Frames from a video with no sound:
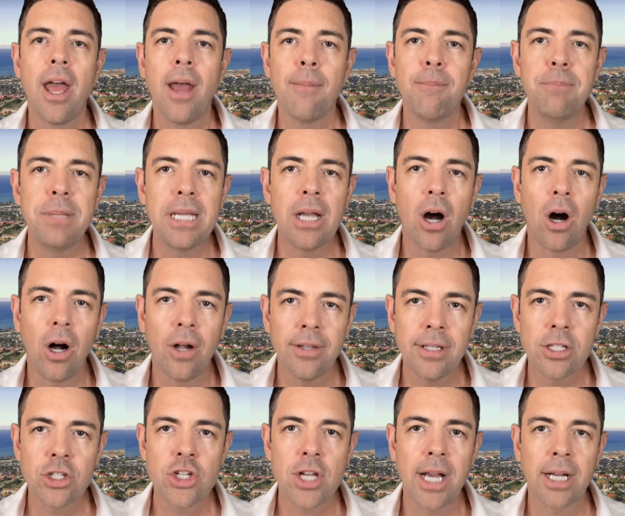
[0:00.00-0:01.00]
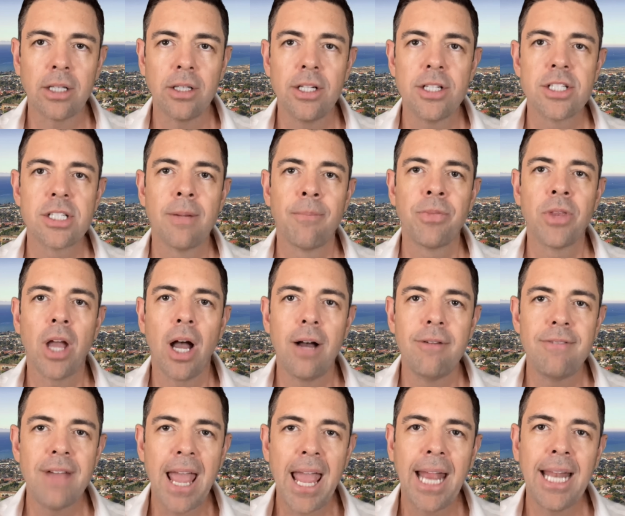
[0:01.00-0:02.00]
be on the checklist of
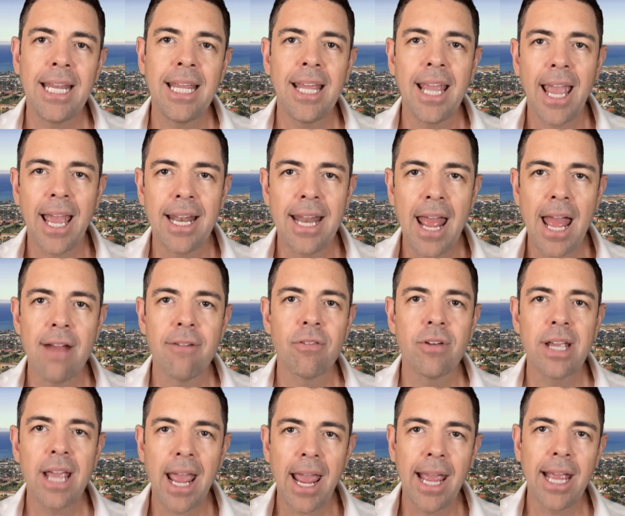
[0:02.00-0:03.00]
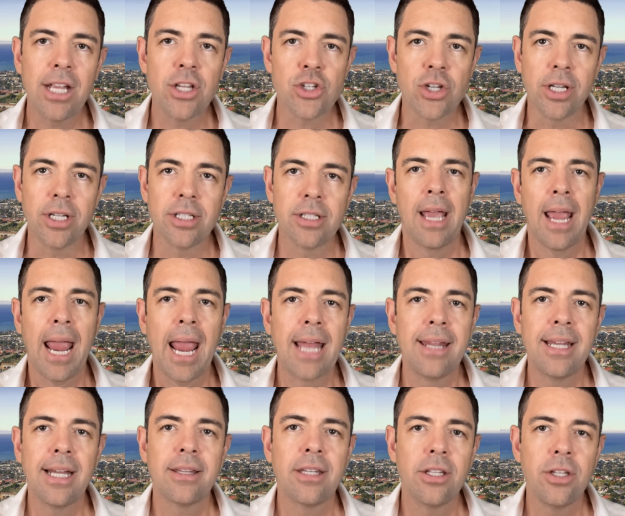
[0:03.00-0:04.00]
any and every agent, and
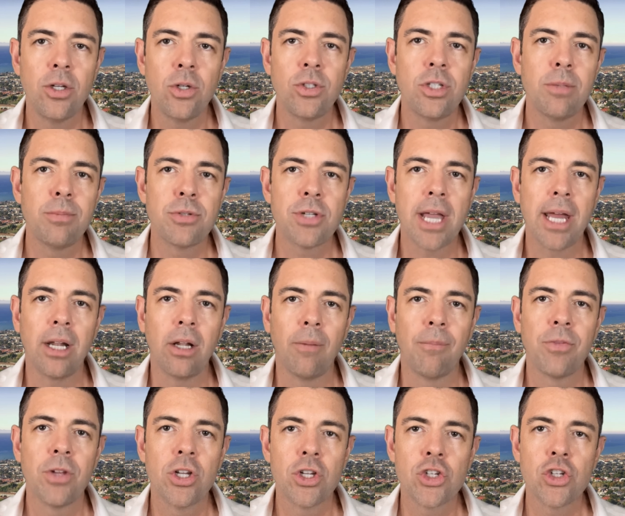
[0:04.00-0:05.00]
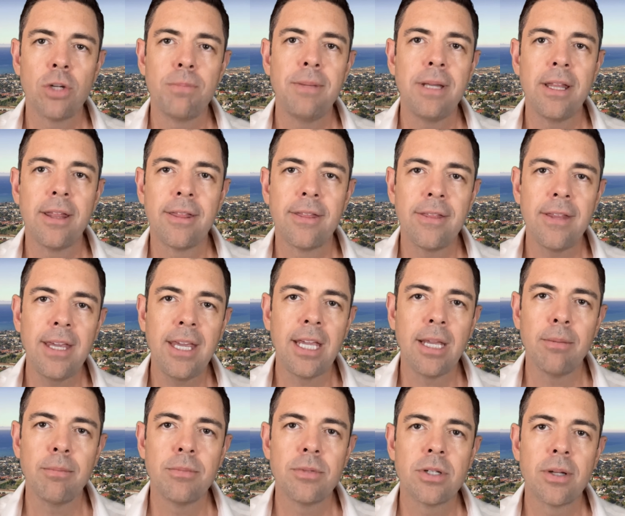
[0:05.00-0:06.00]
that the YouTube channel should be
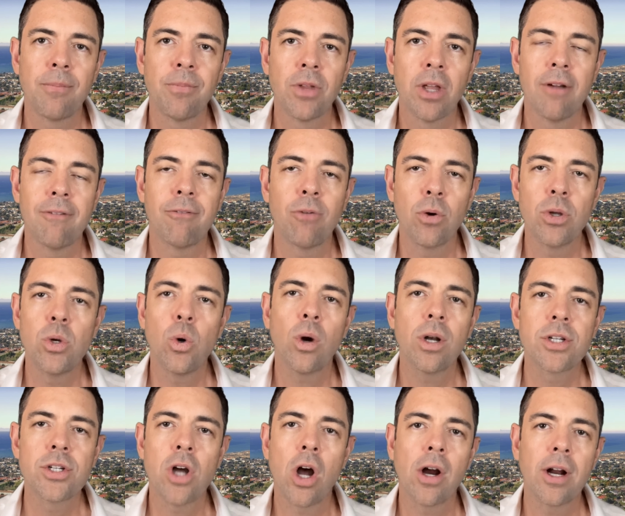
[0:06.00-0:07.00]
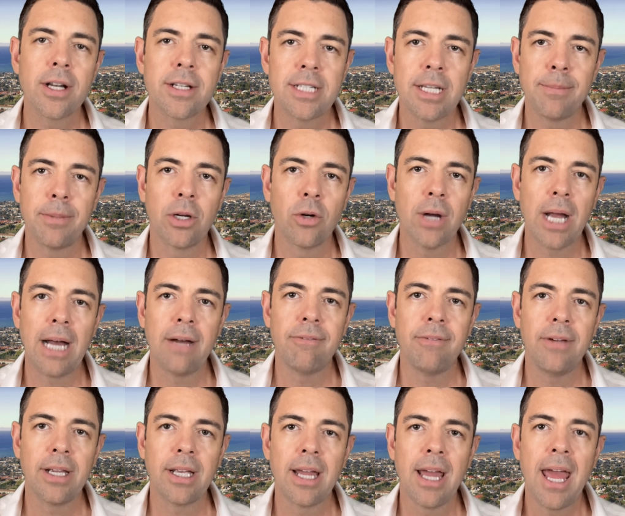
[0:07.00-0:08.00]
themed for your target
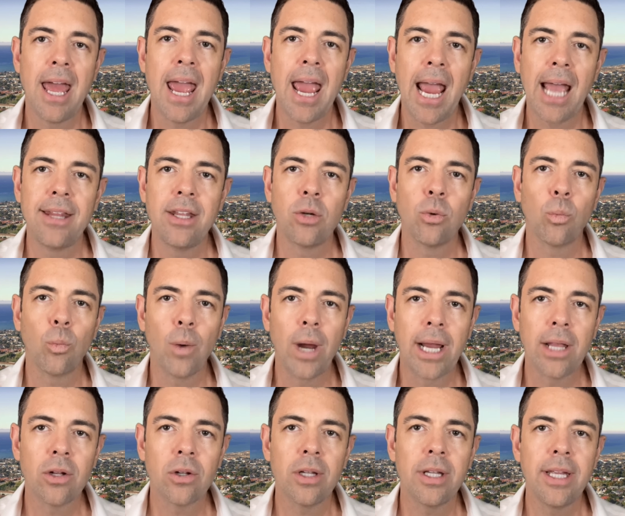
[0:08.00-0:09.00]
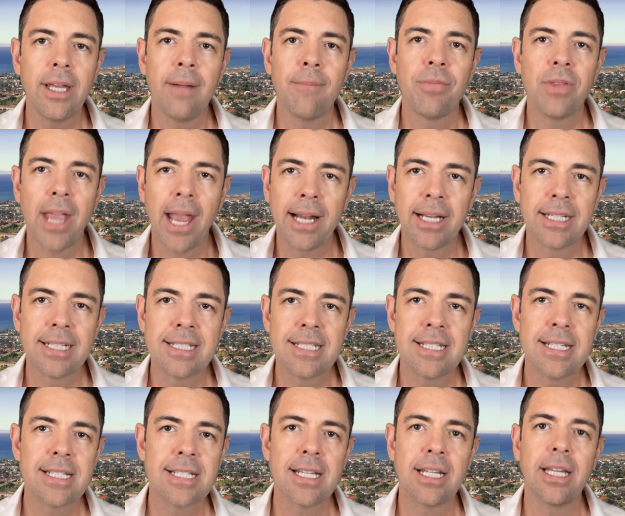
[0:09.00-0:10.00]
demographic, and then regularly and
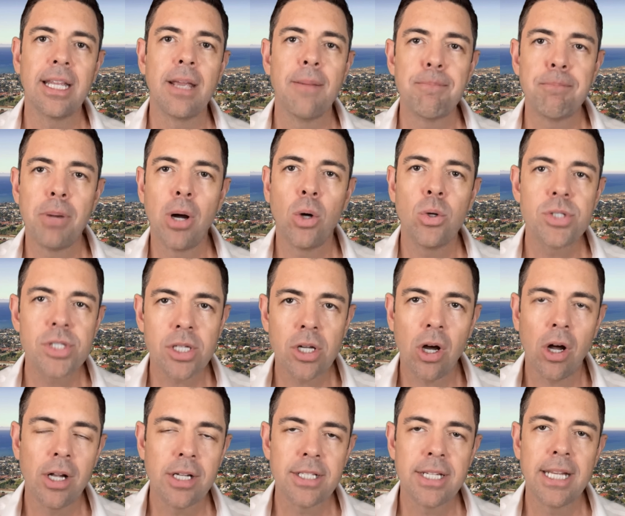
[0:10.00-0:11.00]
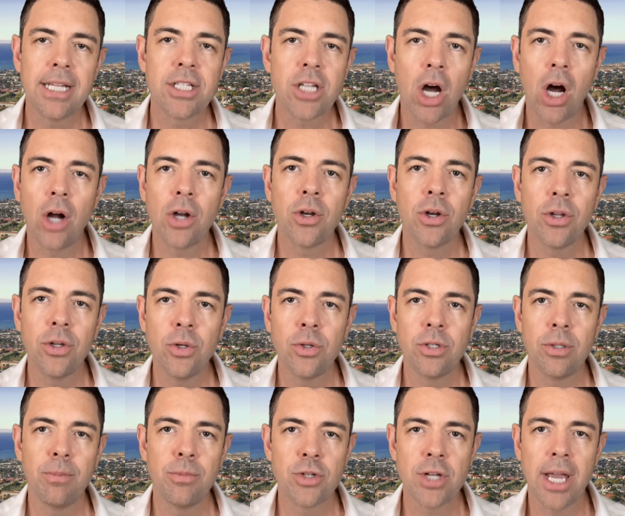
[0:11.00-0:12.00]
consistently post content on your
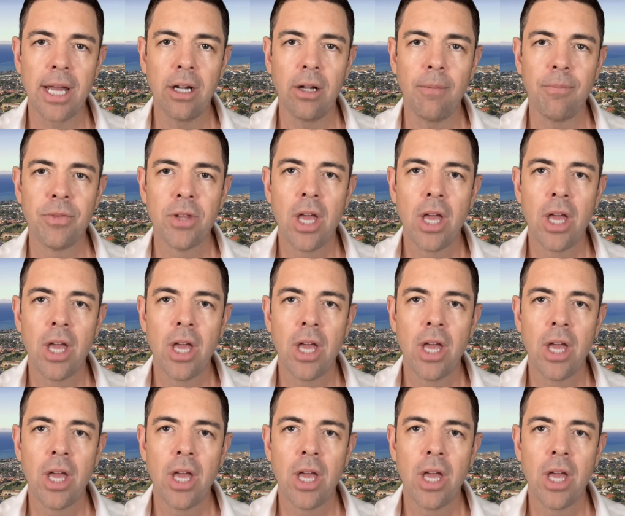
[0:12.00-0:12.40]
YouTube channel.